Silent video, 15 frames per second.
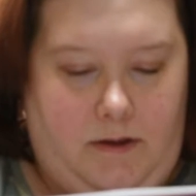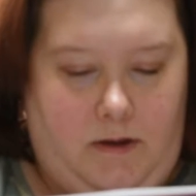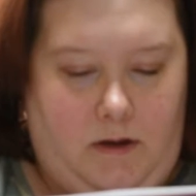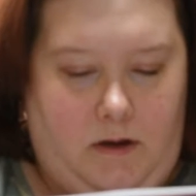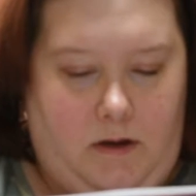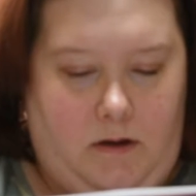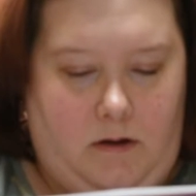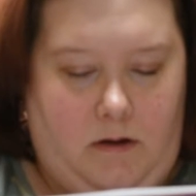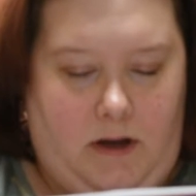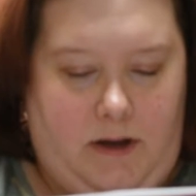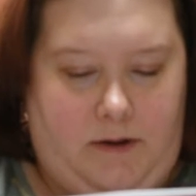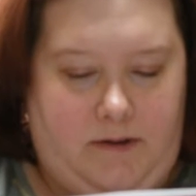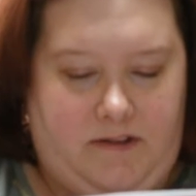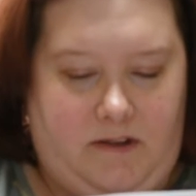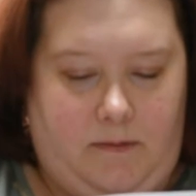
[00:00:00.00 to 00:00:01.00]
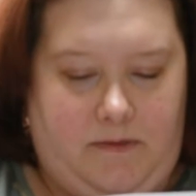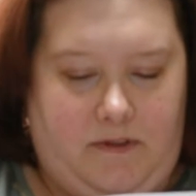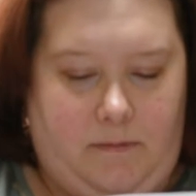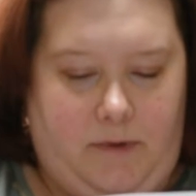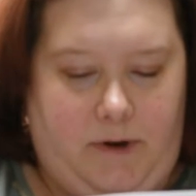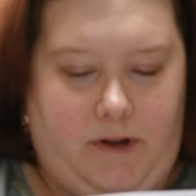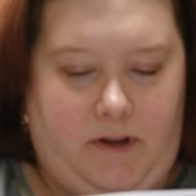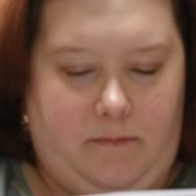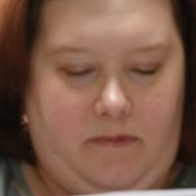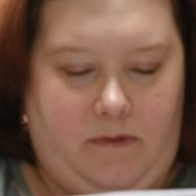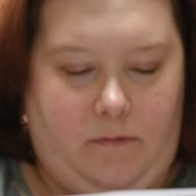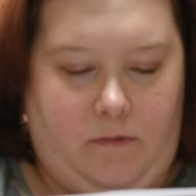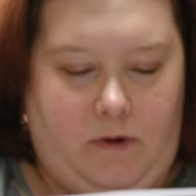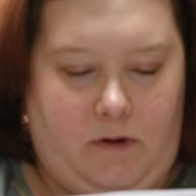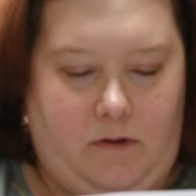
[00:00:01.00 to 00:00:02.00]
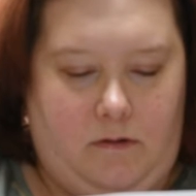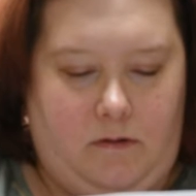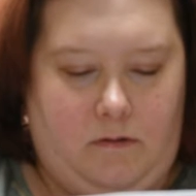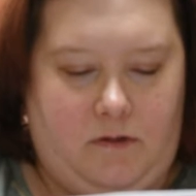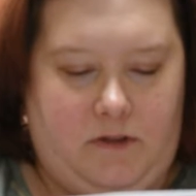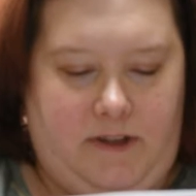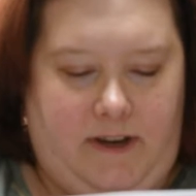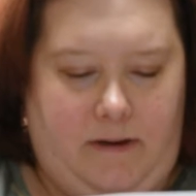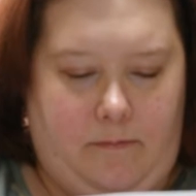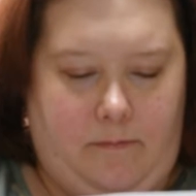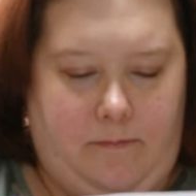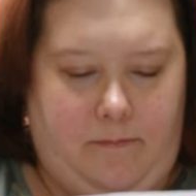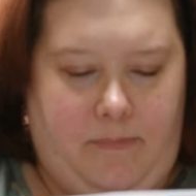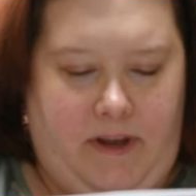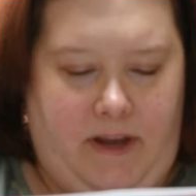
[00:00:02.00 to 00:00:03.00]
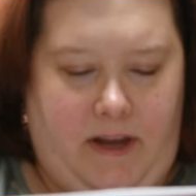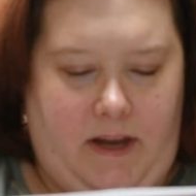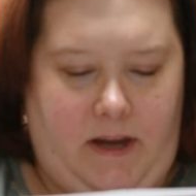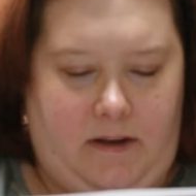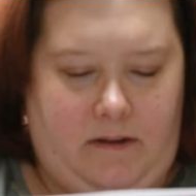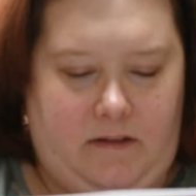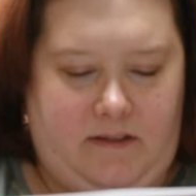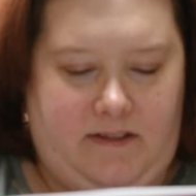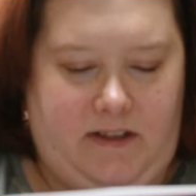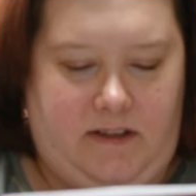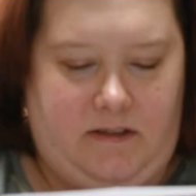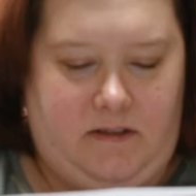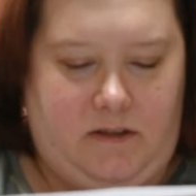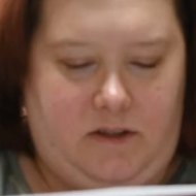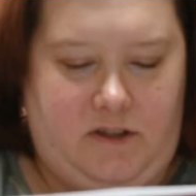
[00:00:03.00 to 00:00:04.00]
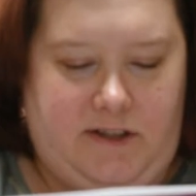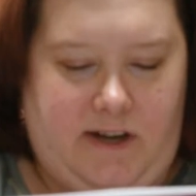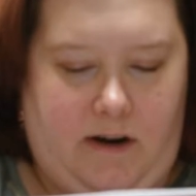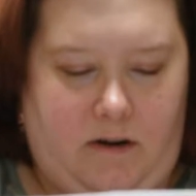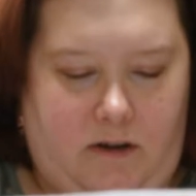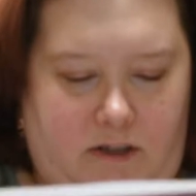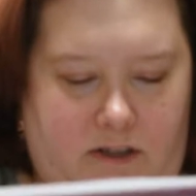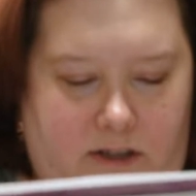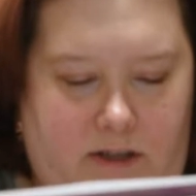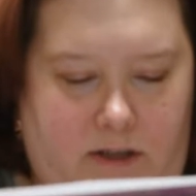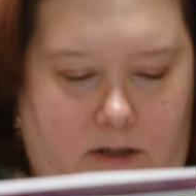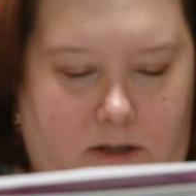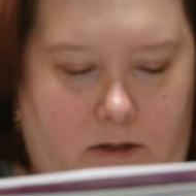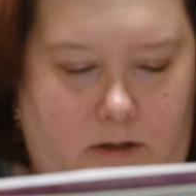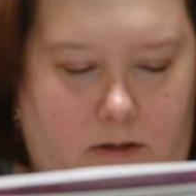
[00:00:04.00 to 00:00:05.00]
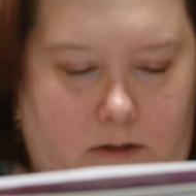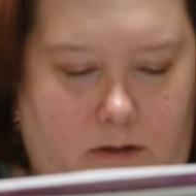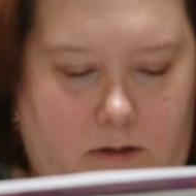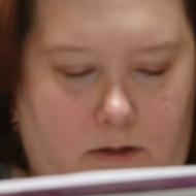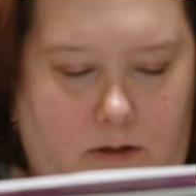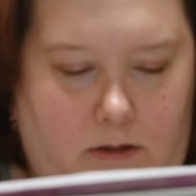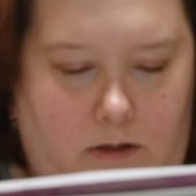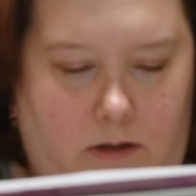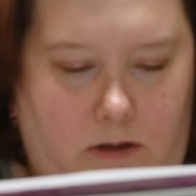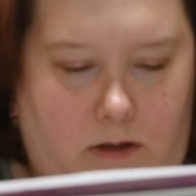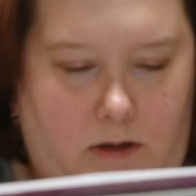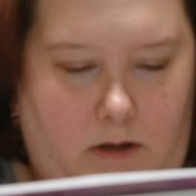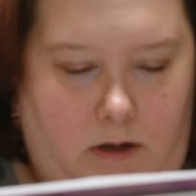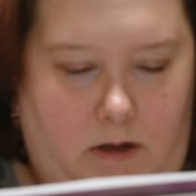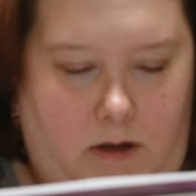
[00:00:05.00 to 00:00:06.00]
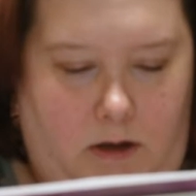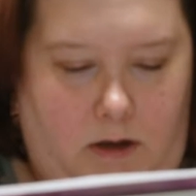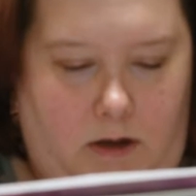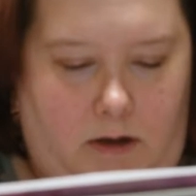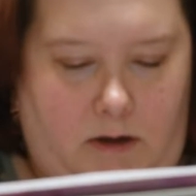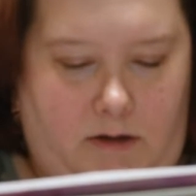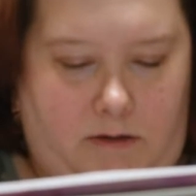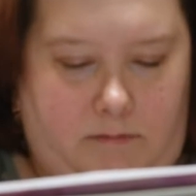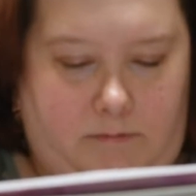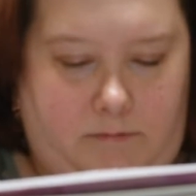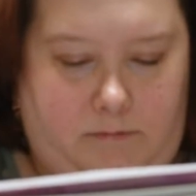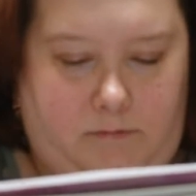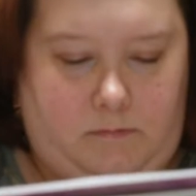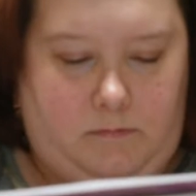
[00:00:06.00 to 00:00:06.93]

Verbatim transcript: the I used up the Marilyn Monroe Champagne Scented Shower Gel. Um,